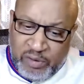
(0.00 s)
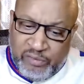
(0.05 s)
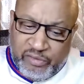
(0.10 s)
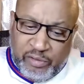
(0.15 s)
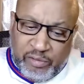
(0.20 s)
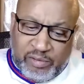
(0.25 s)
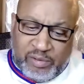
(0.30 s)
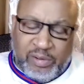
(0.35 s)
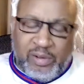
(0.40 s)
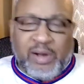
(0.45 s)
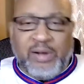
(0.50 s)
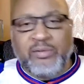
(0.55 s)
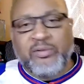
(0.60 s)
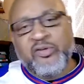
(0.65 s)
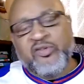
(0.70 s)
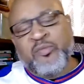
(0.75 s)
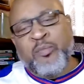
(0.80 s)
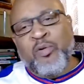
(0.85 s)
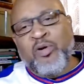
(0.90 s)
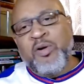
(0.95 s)
Joe Clark
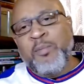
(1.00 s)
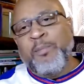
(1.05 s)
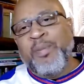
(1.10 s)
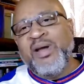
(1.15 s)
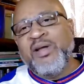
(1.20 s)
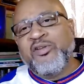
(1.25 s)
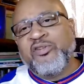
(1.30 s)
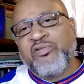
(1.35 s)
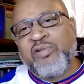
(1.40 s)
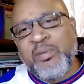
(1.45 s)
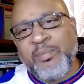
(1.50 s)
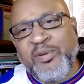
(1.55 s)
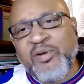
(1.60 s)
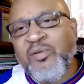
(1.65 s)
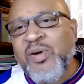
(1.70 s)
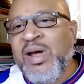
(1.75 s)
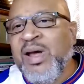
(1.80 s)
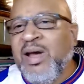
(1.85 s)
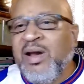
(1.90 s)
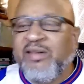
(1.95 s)
this morning, pay
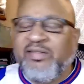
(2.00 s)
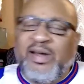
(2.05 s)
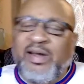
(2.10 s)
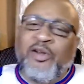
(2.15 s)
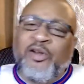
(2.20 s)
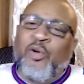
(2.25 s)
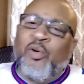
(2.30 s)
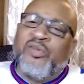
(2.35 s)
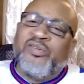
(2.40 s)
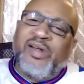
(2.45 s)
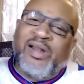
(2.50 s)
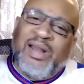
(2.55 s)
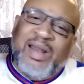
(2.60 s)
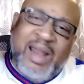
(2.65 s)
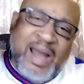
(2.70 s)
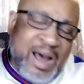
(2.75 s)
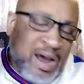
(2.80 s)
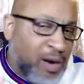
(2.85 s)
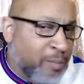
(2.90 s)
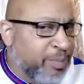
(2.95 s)
tribute, because I know it's a
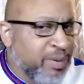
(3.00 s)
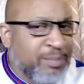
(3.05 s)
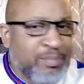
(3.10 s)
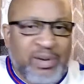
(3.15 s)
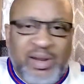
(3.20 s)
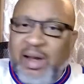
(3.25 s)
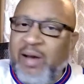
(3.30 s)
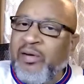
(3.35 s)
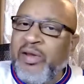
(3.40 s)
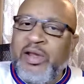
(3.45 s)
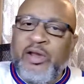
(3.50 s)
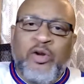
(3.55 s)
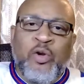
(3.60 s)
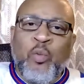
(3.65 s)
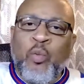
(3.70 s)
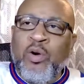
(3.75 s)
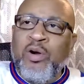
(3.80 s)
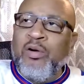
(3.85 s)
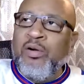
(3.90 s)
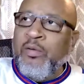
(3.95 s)
lot of people out here in the
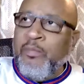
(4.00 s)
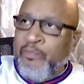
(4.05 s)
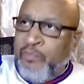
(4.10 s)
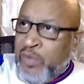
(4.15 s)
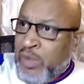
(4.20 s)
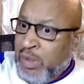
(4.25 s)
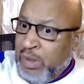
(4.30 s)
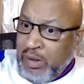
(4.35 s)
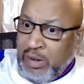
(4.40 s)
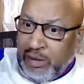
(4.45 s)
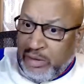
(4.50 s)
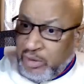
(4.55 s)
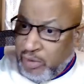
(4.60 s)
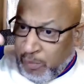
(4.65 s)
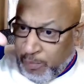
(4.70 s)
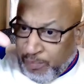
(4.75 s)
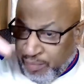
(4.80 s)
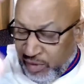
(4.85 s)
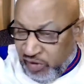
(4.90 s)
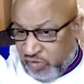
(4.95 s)
world that
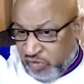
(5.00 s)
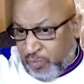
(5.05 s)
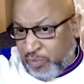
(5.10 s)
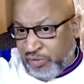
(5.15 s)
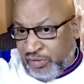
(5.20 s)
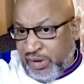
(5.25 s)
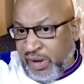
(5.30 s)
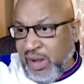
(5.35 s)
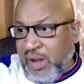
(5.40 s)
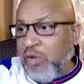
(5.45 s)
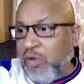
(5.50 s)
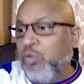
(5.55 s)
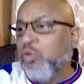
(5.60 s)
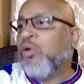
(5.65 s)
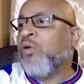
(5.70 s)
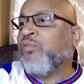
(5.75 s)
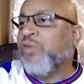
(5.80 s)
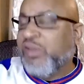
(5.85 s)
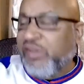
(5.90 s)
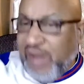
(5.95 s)
are principals now
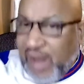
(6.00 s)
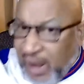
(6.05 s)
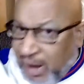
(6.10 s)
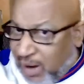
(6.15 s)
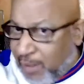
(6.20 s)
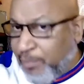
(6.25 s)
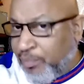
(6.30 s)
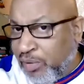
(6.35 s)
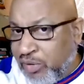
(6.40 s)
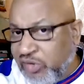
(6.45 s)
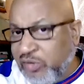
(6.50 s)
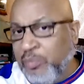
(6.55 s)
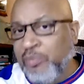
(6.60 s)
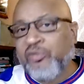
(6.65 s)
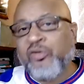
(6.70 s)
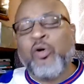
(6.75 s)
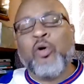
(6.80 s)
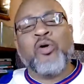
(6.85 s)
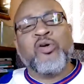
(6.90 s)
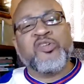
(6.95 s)
who are retired
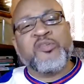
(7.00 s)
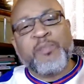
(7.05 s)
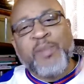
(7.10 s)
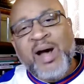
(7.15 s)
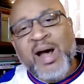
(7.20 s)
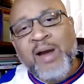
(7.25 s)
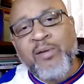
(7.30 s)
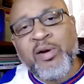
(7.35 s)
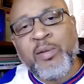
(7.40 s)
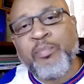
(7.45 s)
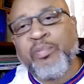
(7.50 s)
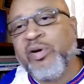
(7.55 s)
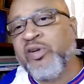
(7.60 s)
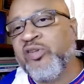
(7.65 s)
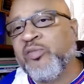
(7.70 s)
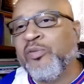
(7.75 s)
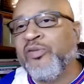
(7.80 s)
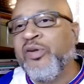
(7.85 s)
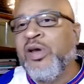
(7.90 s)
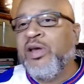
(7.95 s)
principals or aspiring
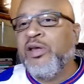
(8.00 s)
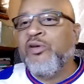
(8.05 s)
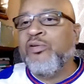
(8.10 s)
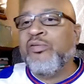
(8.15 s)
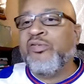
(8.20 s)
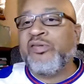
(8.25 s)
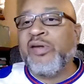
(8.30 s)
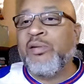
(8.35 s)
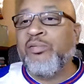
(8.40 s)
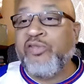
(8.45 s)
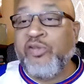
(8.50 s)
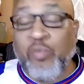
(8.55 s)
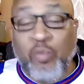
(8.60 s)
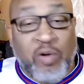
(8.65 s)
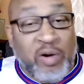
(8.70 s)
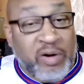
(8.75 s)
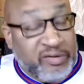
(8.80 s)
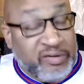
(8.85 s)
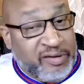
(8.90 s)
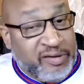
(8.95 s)
principals. You can say what you
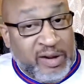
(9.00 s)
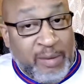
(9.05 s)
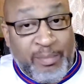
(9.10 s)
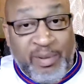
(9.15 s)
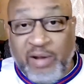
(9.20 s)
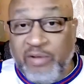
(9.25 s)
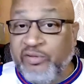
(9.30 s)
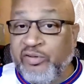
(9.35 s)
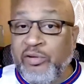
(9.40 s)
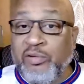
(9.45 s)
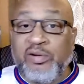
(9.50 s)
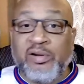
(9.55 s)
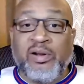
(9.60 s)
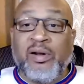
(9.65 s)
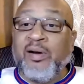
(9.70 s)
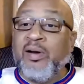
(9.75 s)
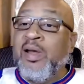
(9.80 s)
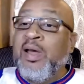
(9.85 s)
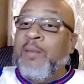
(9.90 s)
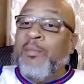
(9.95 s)
want to say about Joe
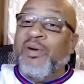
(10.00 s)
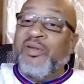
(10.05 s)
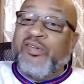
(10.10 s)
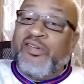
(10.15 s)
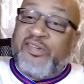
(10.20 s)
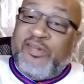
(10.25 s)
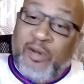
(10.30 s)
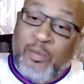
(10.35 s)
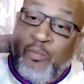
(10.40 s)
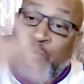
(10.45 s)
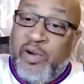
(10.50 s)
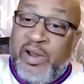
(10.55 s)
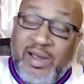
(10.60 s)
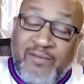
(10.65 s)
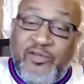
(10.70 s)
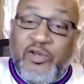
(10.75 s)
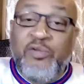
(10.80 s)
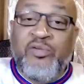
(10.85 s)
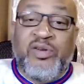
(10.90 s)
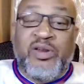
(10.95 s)
Clark, but somewhere
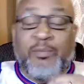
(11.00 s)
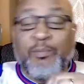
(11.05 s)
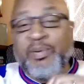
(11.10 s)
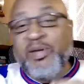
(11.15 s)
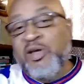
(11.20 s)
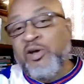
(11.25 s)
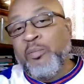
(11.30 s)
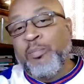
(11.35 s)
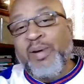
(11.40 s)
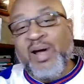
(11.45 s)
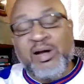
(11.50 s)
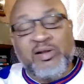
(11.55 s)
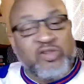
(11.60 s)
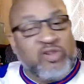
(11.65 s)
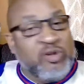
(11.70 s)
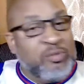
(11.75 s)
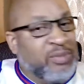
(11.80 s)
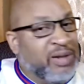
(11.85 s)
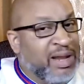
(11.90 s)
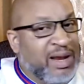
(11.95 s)
if you peel
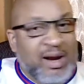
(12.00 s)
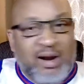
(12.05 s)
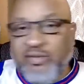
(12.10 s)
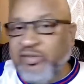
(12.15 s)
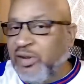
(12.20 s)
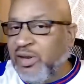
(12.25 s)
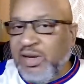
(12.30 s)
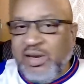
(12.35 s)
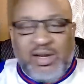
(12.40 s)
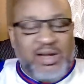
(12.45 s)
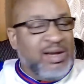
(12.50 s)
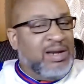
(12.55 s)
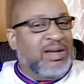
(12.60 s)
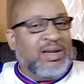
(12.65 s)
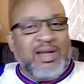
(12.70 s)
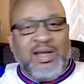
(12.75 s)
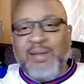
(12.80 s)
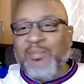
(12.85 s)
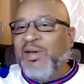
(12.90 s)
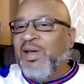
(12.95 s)
back them layers and dig
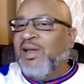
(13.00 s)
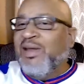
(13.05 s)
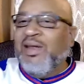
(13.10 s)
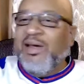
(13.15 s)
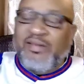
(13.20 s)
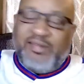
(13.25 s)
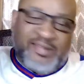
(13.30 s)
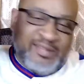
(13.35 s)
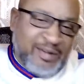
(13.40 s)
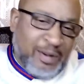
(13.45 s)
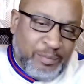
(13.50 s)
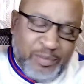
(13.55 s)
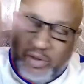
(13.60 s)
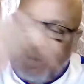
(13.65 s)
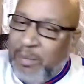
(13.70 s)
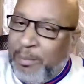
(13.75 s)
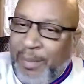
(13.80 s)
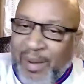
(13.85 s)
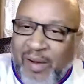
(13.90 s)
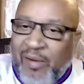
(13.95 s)
deep, there's
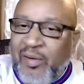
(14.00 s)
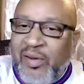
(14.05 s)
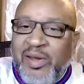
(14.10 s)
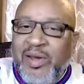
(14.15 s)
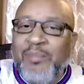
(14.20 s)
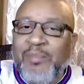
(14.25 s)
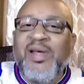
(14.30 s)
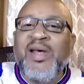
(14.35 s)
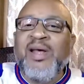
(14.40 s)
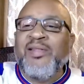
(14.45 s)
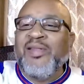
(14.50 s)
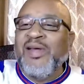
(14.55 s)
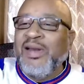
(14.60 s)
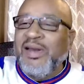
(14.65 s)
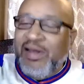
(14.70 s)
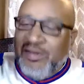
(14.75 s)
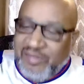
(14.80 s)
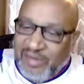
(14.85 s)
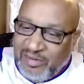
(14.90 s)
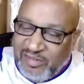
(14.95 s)
something about him that
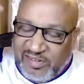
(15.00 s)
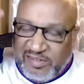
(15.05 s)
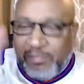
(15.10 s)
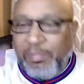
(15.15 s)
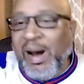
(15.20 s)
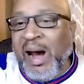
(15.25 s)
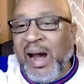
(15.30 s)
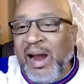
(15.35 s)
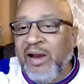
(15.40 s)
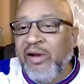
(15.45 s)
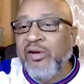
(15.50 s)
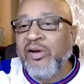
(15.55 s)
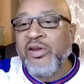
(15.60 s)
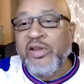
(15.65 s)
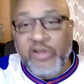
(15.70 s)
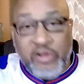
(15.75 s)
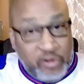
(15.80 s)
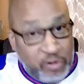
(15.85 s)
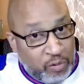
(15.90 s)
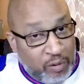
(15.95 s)
has inspired
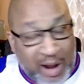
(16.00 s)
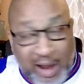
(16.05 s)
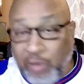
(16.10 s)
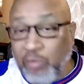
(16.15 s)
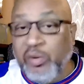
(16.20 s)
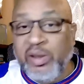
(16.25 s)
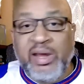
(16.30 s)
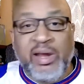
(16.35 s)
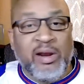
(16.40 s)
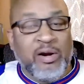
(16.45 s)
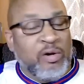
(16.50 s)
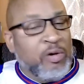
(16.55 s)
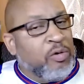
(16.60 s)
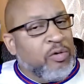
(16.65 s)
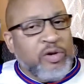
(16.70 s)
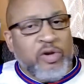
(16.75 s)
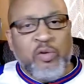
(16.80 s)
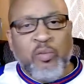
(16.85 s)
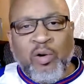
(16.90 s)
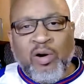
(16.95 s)
you. I don't care
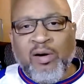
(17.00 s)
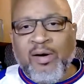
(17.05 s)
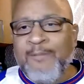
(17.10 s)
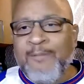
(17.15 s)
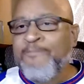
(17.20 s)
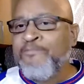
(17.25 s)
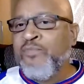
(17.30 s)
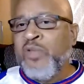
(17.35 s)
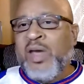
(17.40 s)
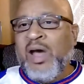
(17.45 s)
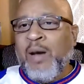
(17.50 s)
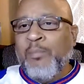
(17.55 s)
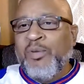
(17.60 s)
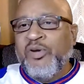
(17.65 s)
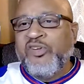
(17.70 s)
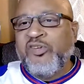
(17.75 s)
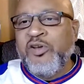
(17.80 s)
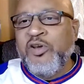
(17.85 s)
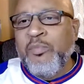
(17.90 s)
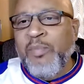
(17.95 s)
who you are, how
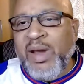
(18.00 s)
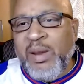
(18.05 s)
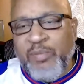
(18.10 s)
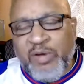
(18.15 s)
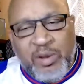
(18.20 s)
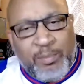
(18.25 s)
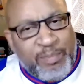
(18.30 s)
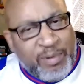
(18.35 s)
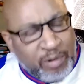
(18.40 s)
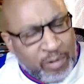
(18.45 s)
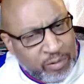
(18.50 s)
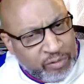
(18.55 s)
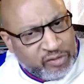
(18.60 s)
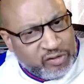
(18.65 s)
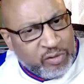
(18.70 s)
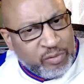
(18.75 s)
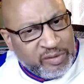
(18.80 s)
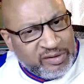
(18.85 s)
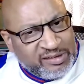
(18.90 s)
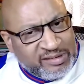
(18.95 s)
much you may be
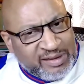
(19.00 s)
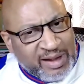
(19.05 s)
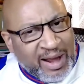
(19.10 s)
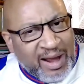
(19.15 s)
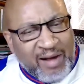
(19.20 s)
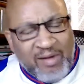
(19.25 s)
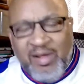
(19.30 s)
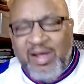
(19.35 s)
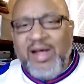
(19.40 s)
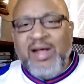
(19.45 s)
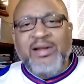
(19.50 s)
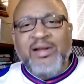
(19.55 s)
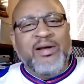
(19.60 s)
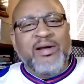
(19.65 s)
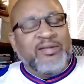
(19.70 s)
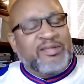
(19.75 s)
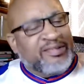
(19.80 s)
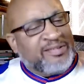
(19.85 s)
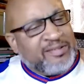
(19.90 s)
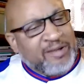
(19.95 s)
opposed to his style.
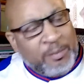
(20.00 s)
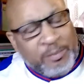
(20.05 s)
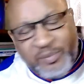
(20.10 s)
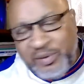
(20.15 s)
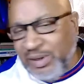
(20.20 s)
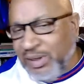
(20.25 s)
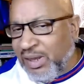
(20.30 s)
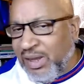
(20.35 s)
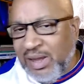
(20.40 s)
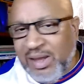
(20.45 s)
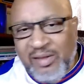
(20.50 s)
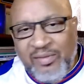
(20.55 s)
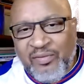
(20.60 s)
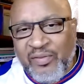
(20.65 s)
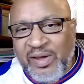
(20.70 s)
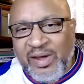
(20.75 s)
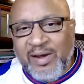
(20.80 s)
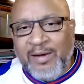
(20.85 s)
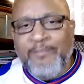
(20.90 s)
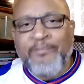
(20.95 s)
There's something in
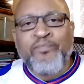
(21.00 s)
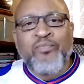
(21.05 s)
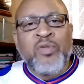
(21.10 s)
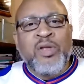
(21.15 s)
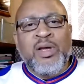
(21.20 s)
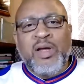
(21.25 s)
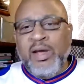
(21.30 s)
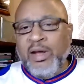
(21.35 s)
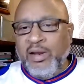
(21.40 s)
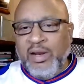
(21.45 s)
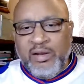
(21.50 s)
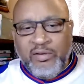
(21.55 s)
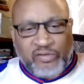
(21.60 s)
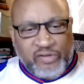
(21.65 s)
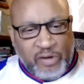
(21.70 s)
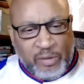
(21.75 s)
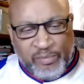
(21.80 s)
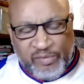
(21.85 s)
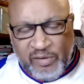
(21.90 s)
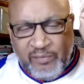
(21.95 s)
there in
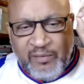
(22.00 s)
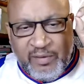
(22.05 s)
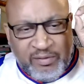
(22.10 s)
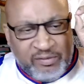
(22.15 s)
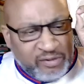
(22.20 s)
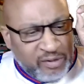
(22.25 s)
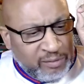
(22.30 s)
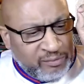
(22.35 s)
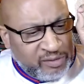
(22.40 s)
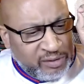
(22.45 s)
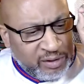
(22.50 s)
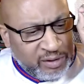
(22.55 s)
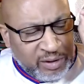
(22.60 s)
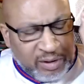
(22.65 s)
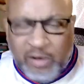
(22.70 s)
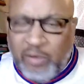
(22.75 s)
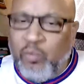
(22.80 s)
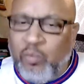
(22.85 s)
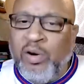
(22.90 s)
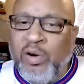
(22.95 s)
terms of the
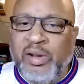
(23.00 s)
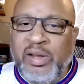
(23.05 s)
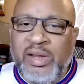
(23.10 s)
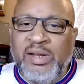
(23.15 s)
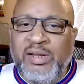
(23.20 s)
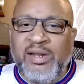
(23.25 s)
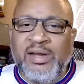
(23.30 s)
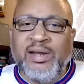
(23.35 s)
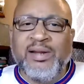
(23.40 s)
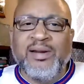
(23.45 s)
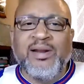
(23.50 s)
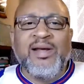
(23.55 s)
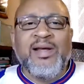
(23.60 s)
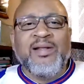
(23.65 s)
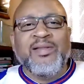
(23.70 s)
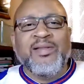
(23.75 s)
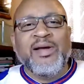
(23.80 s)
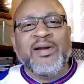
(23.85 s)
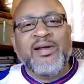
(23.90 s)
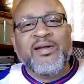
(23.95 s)
good work he did
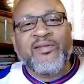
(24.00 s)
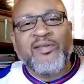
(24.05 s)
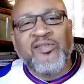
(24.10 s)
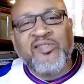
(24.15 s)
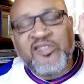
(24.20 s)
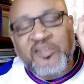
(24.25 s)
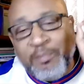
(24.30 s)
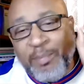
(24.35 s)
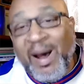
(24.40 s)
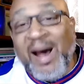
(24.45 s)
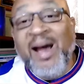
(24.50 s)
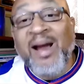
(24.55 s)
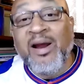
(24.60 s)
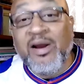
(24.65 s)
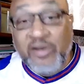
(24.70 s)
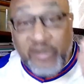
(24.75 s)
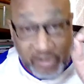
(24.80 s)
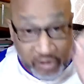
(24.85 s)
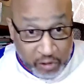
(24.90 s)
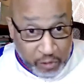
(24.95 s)
that has
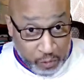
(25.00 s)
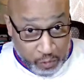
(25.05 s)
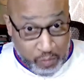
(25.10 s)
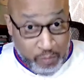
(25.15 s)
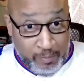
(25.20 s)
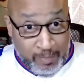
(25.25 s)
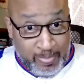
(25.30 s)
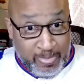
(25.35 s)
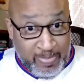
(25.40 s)
inspired you